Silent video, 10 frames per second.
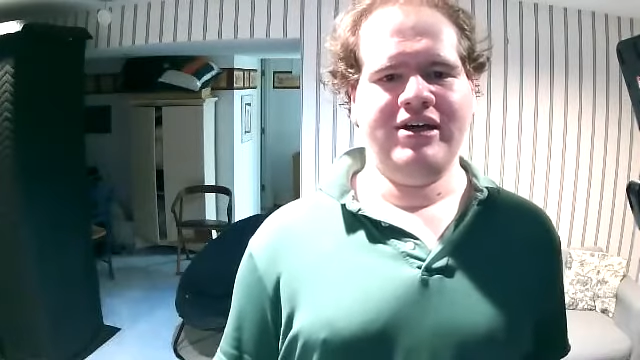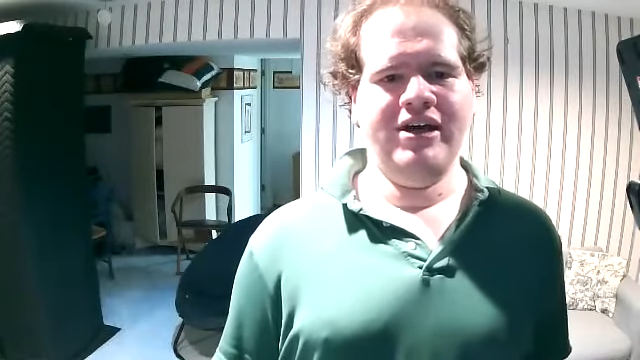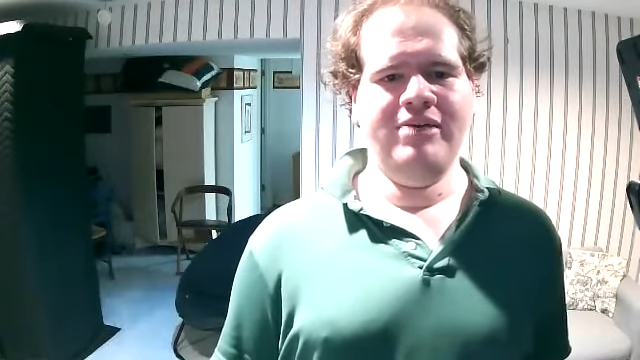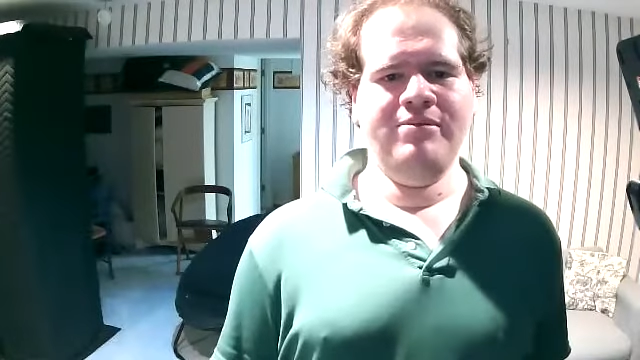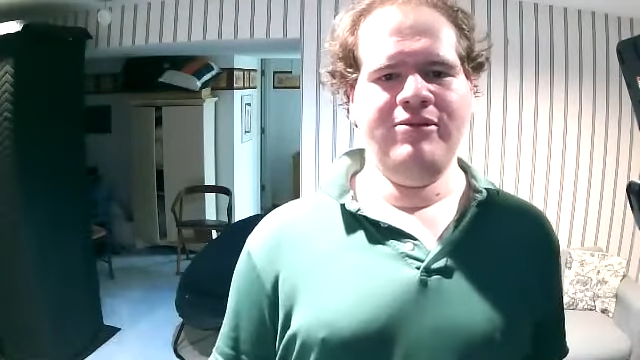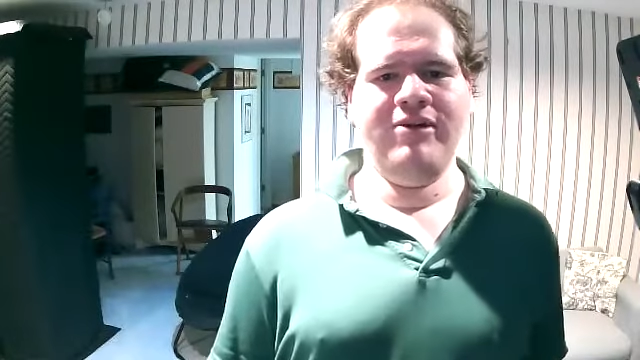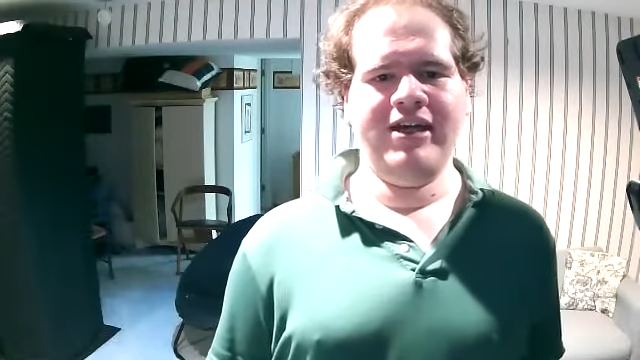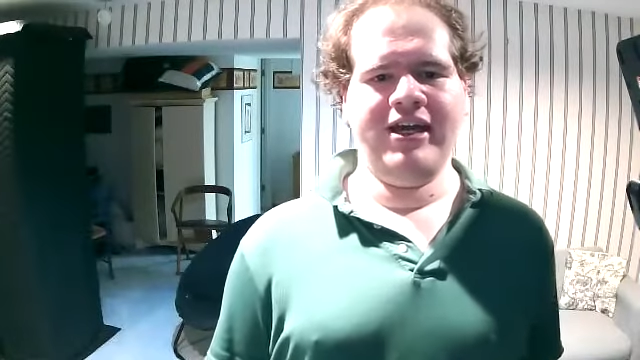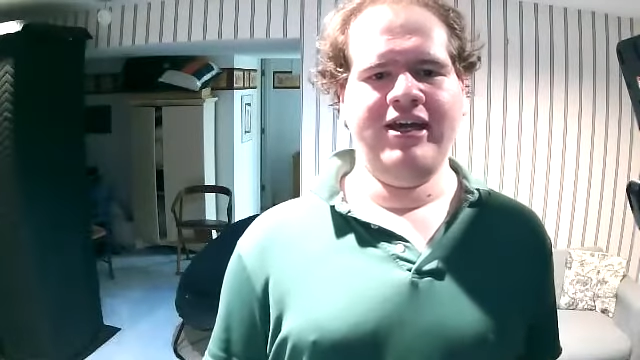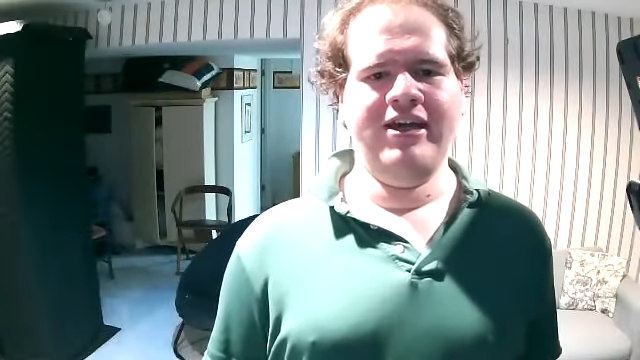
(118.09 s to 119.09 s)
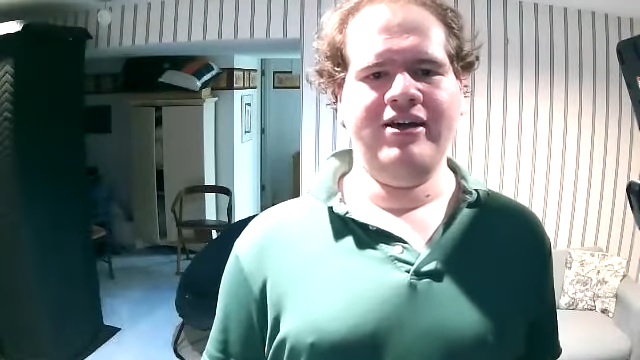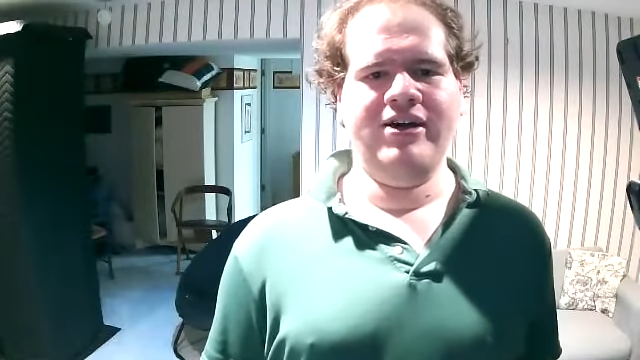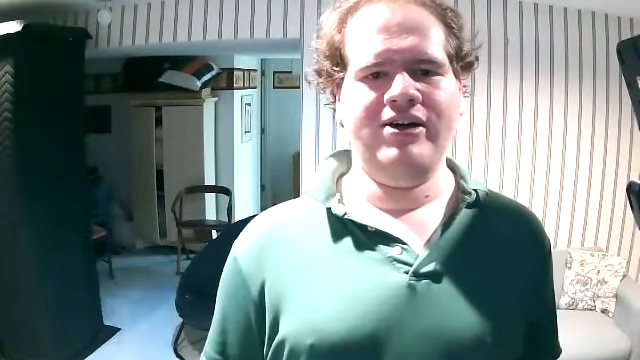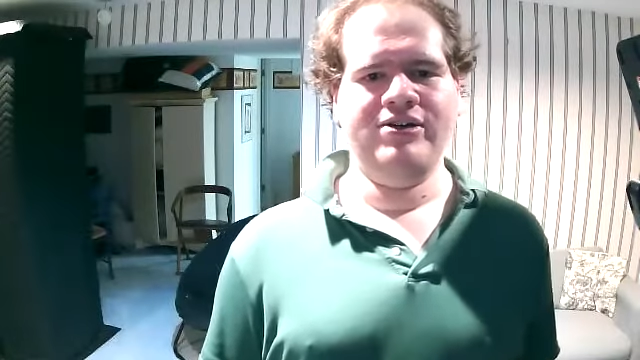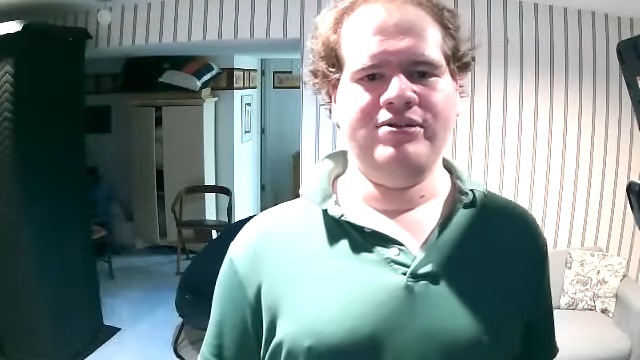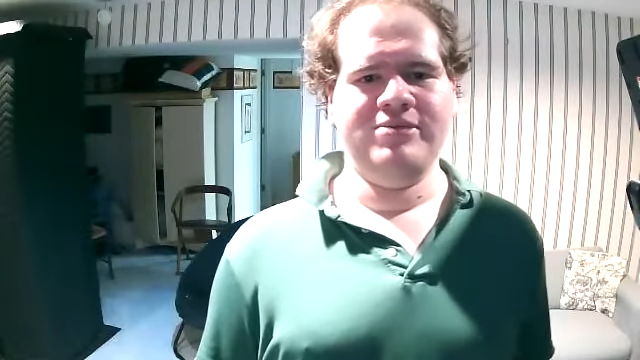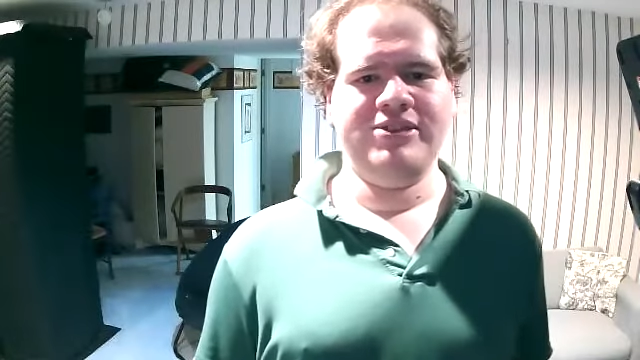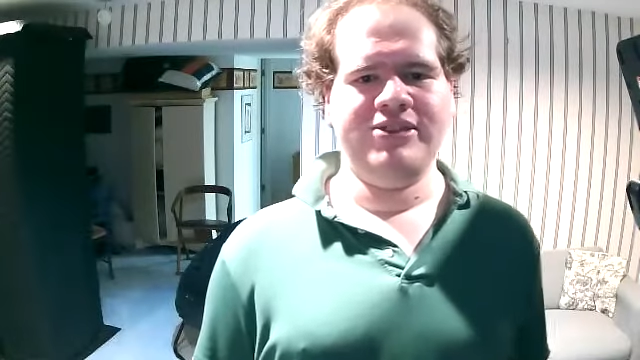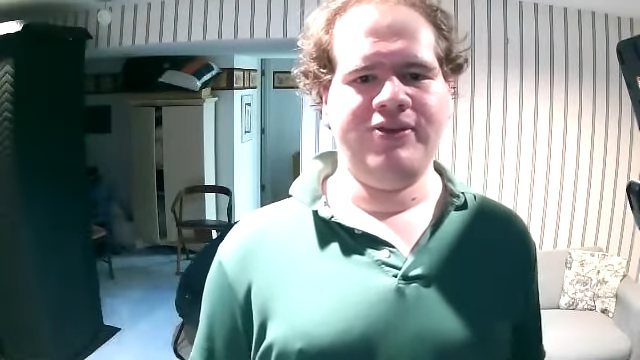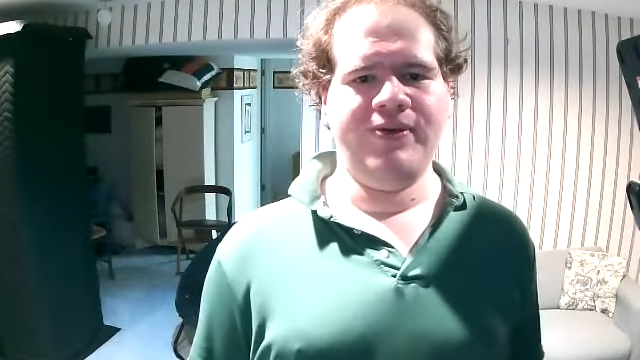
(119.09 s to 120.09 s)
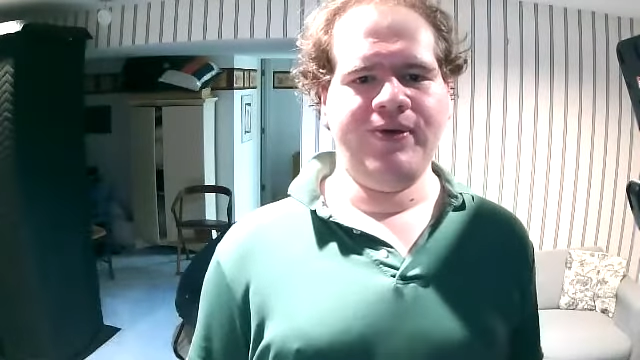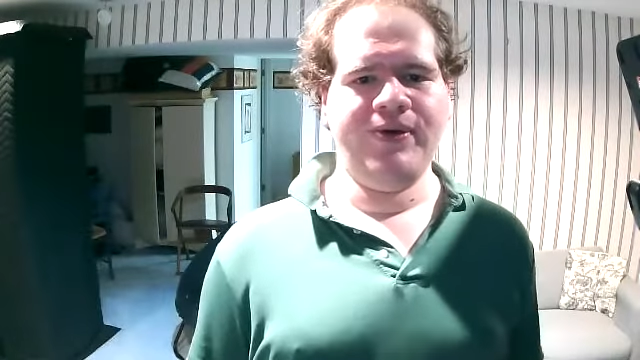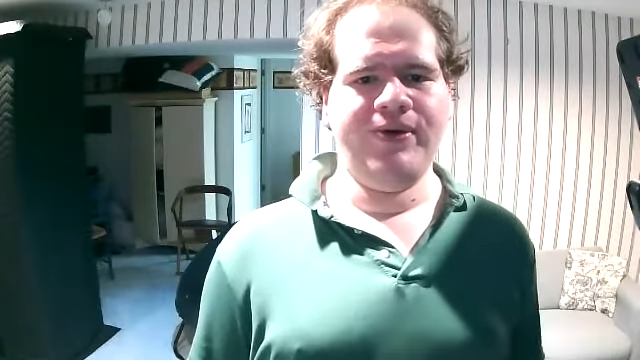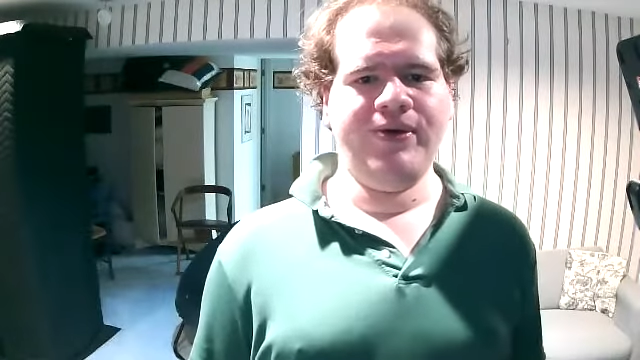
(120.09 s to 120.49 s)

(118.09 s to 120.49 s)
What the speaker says: Come running home to you.